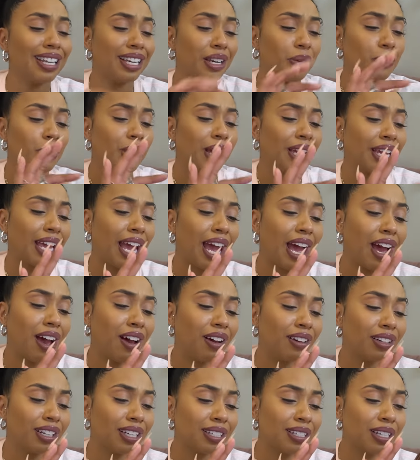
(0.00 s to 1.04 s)
need to work
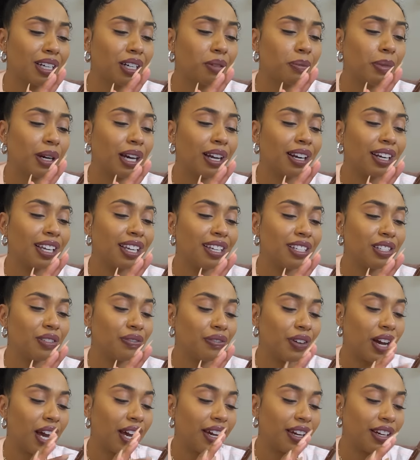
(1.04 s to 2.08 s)
out because her body is
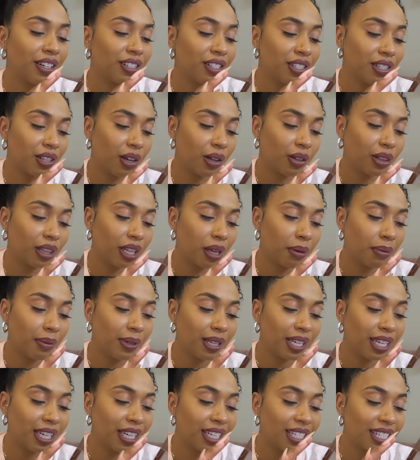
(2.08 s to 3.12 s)
fire. So let
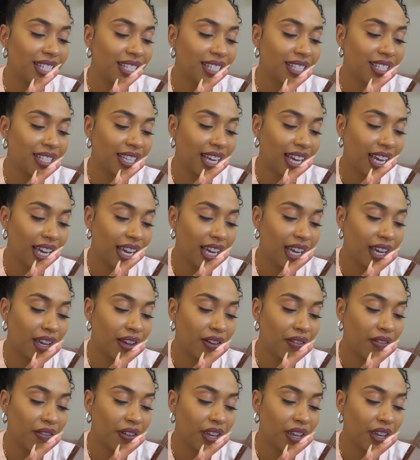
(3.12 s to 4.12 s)
me save.